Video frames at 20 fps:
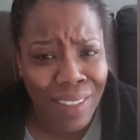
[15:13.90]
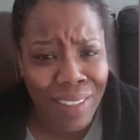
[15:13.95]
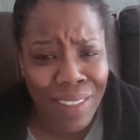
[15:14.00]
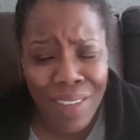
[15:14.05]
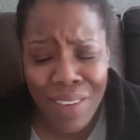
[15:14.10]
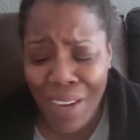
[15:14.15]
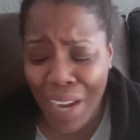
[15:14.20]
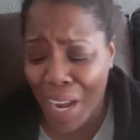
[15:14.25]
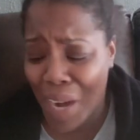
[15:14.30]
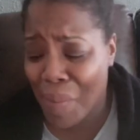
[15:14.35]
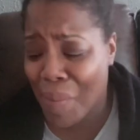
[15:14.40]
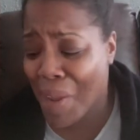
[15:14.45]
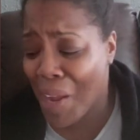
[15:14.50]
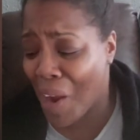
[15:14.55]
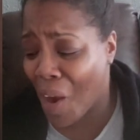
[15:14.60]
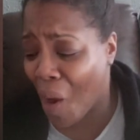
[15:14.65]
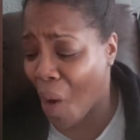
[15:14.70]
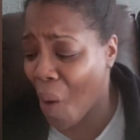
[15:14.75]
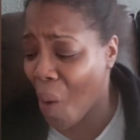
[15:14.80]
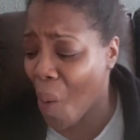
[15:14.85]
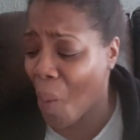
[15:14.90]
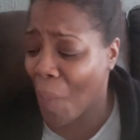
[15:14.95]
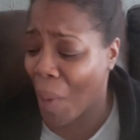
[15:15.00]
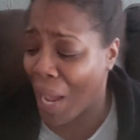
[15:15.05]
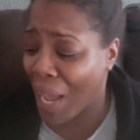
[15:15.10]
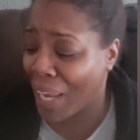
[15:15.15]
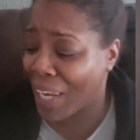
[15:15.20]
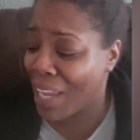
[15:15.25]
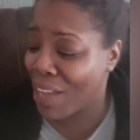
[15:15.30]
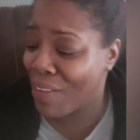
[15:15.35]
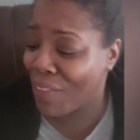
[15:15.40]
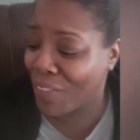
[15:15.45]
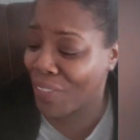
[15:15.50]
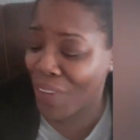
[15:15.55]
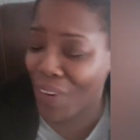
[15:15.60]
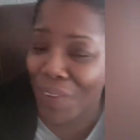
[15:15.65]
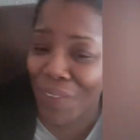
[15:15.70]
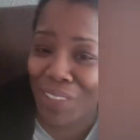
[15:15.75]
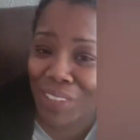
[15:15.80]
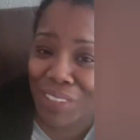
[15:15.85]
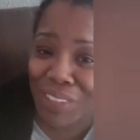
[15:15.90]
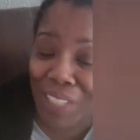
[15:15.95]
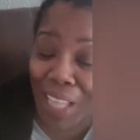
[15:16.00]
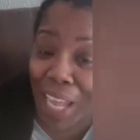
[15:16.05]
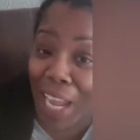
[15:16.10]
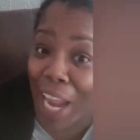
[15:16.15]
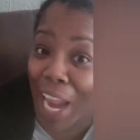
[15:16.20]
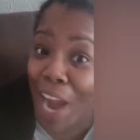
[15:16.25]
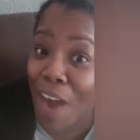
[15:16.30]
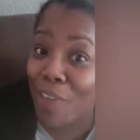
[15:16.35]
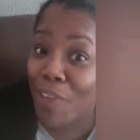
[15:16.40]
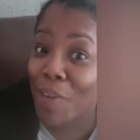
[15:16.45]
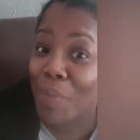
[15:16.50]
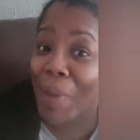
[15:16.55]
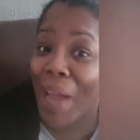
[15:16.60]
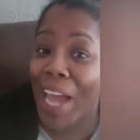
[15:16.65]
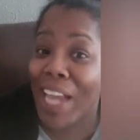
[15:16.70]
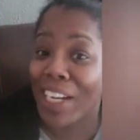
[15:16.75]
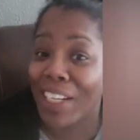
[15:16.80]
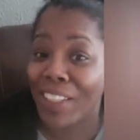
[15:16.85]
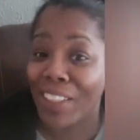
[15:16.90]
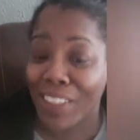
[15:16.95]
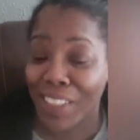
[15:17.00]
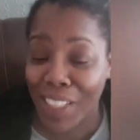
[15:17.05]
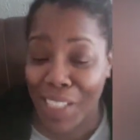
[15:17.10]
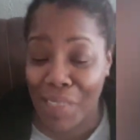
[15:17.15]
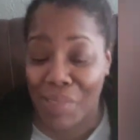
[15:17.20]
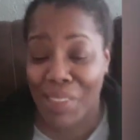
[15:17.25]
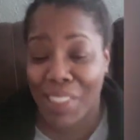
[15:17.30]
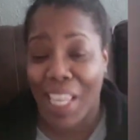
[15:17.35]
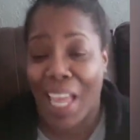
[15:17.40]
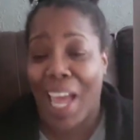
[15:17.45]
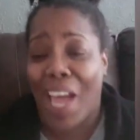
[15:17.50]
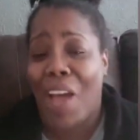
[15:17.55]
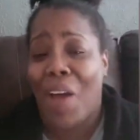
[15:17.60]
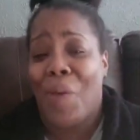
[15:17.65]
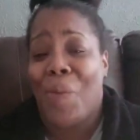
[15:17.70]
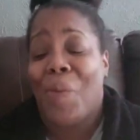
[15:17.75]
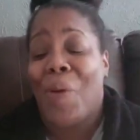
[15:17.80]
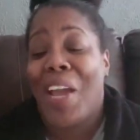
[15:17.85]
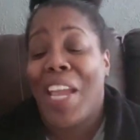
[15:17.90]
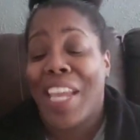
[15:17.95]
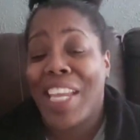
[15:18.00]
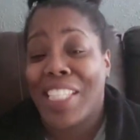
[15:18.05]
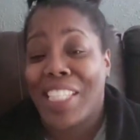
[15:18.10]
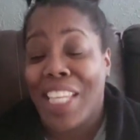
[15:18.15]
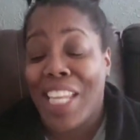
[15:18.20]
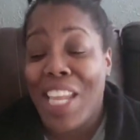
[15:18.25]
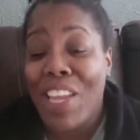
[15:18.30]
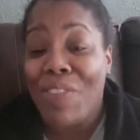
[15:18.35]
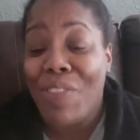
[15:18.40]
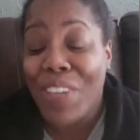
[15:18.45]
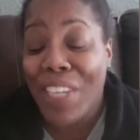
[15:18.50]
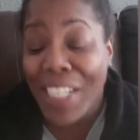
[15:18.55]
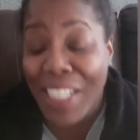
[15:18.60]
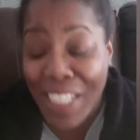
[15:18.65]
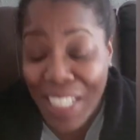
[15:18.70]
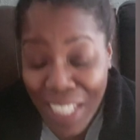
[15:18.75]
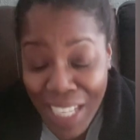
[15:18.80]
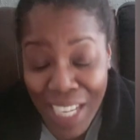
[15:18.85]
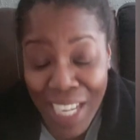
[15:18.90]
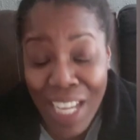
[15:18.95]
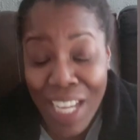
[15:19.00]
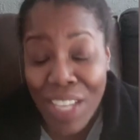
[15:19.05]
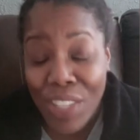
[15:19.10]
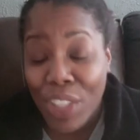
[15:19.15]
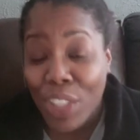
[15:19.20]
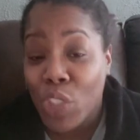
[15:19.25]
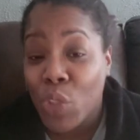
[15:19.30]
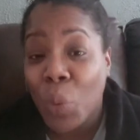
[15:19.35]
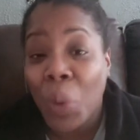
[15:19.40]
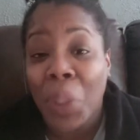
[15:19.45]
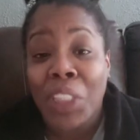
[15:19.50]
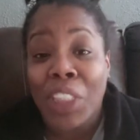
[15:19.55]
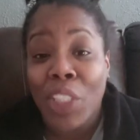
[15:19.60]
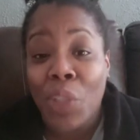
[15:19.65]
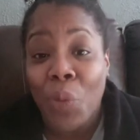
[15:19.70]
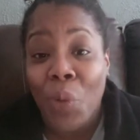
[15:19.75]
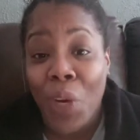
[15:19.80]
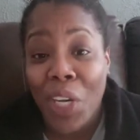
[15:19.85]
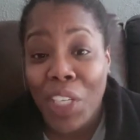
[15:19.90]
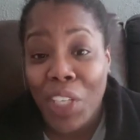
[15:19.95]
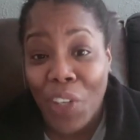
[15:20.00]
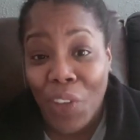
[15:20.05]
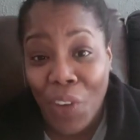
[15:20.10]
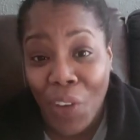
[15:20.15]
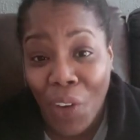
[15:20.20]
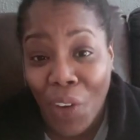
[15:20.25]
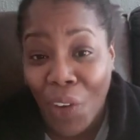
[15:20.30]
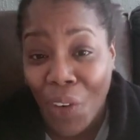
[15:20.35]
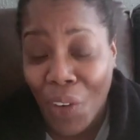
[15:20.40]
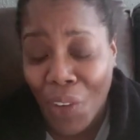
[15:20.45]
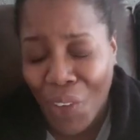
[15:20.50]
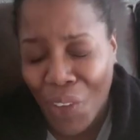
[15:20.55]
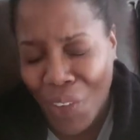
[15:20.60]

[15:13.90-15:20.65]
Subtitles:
You gotta be home by 11:30? What? Just like everybody looked at him sideways, even the 21-year-old.